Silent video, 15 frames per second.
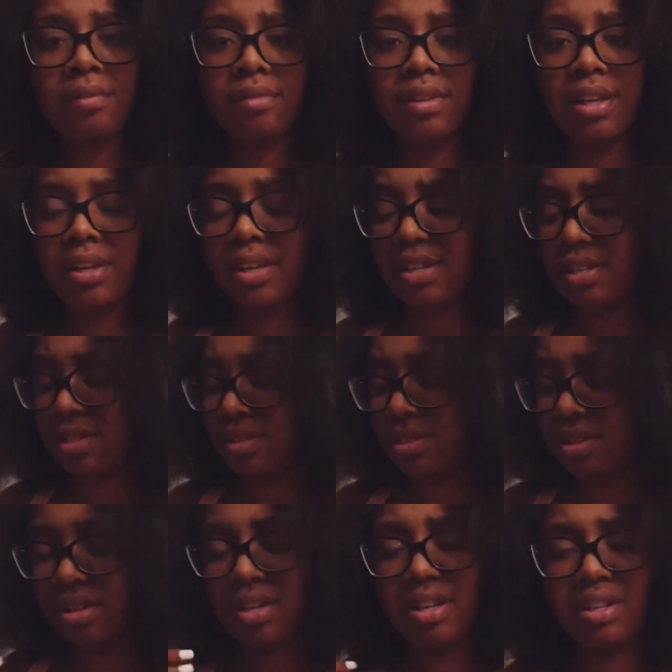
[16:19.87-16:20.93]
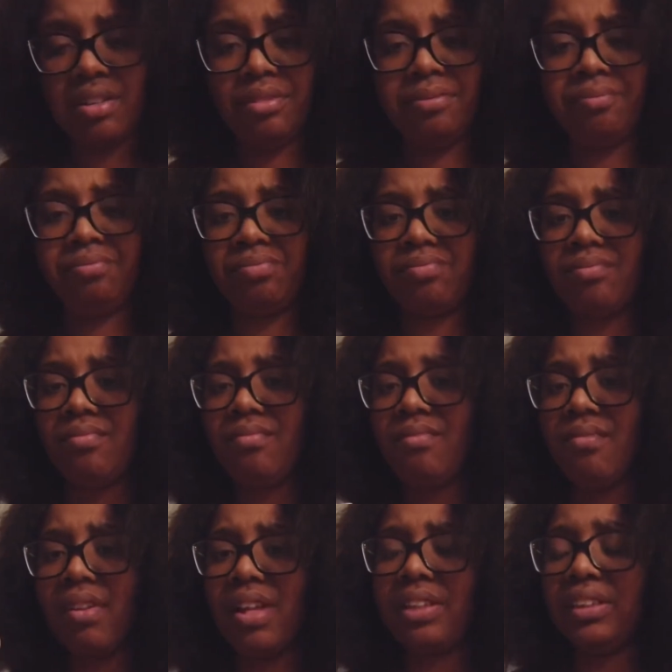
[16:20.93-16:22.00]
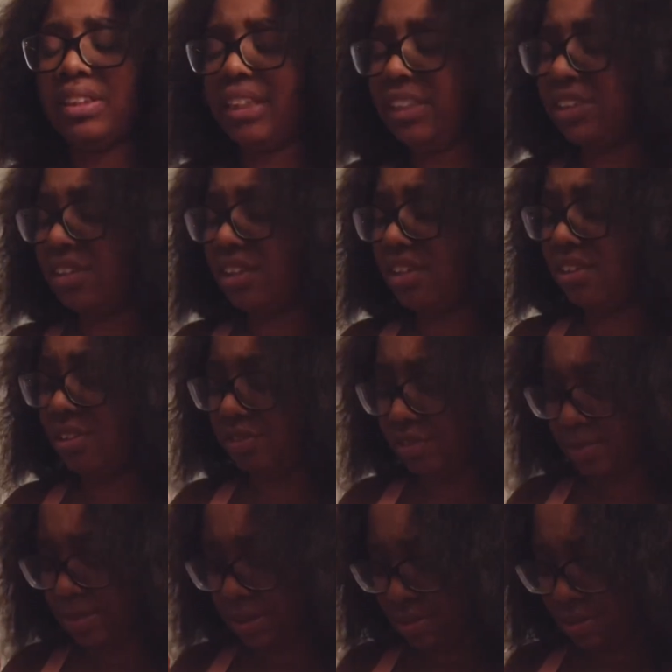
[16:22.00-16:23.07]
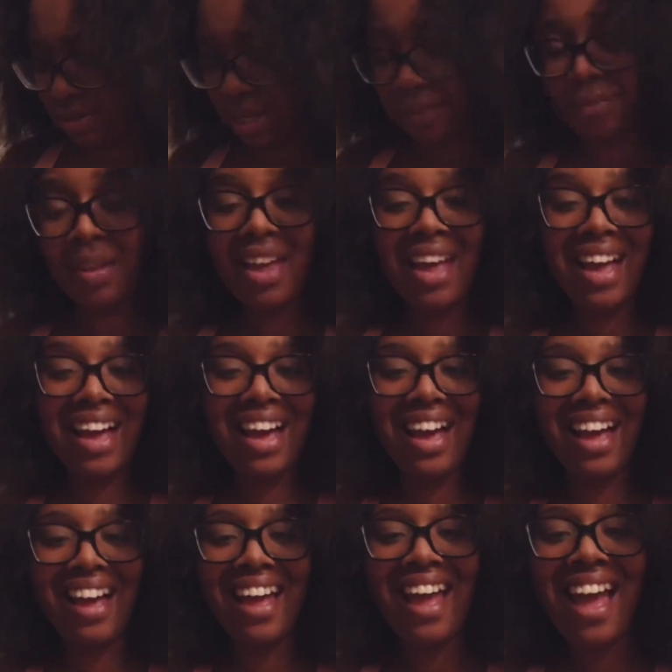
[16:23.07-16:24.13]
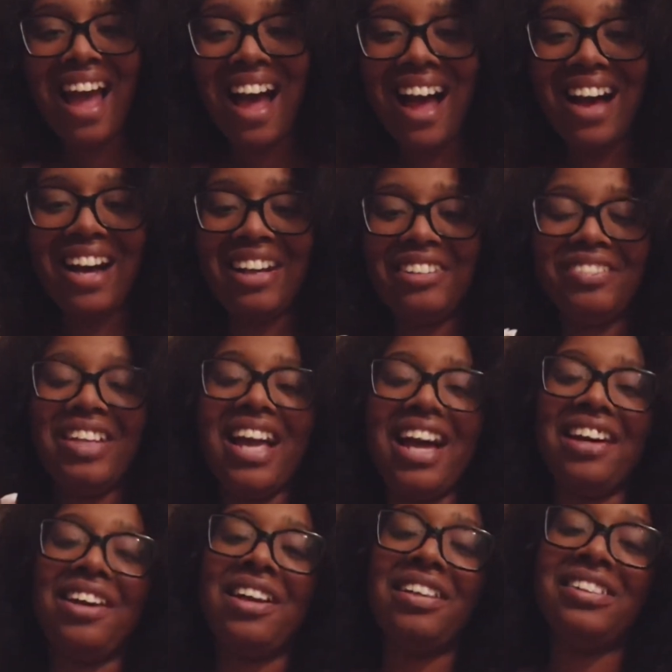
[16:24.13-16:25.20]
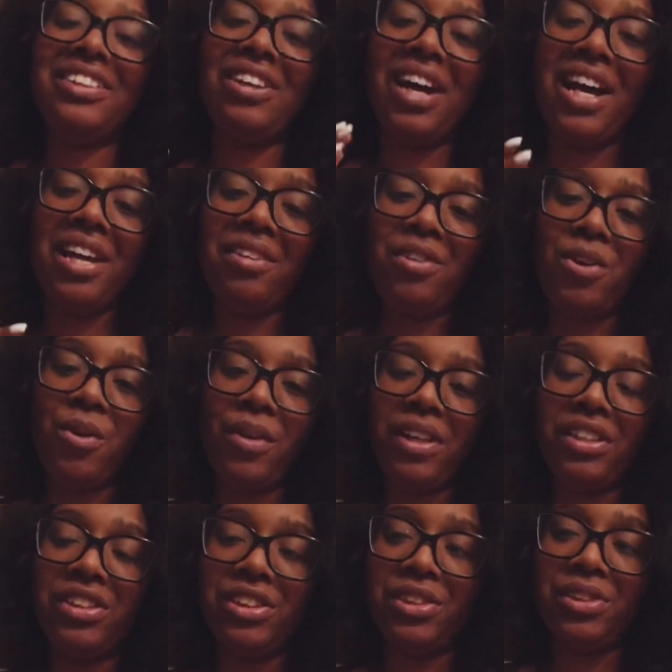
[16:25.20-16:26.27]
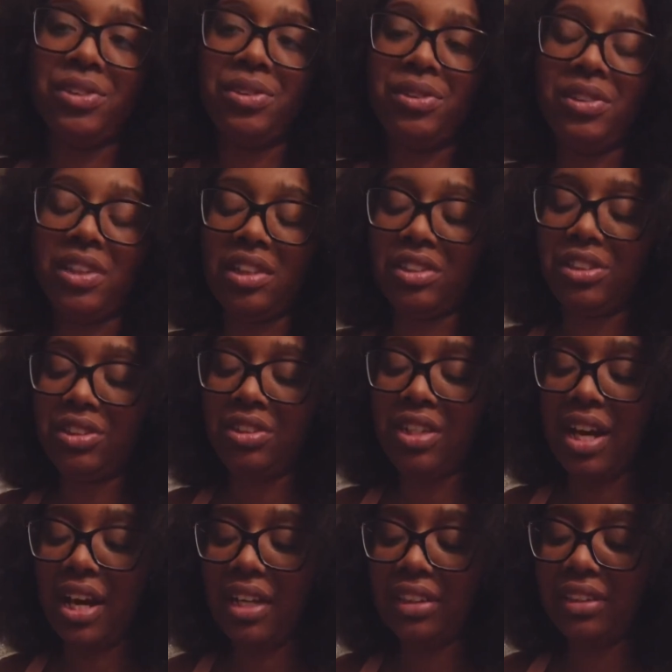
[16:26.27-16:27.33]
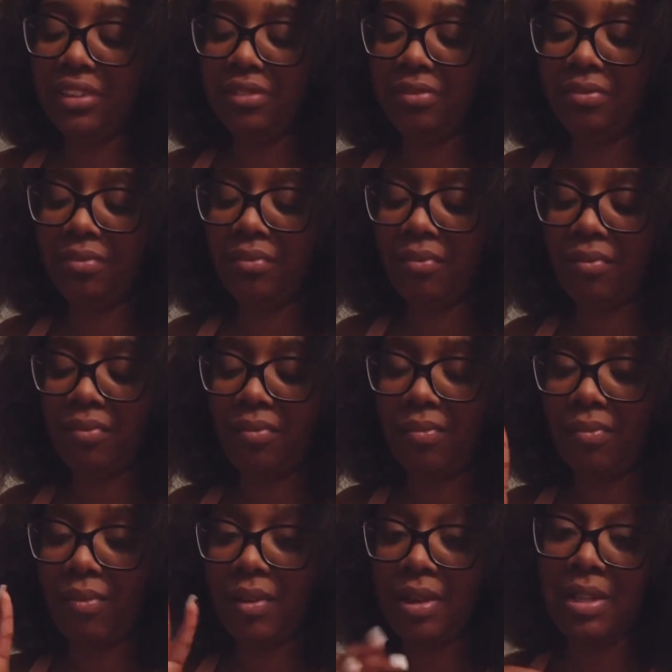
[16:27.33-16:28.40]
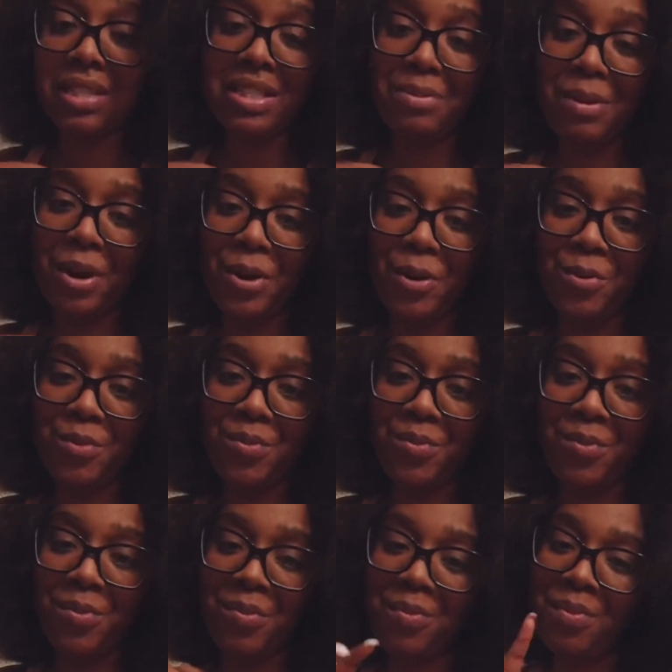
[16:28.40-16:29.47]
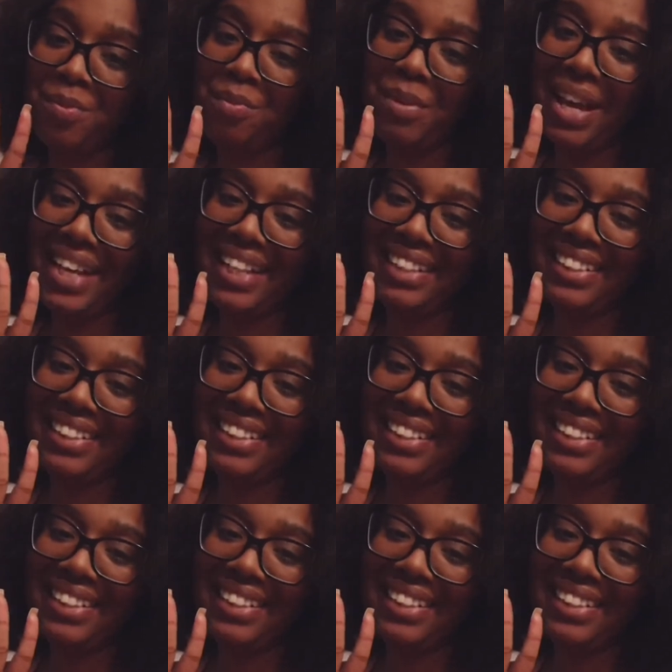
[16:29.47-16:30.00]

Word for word: There is Caesar all over me. Okay. Yeah. So I am going to talk to you guys tomorrow. Bye.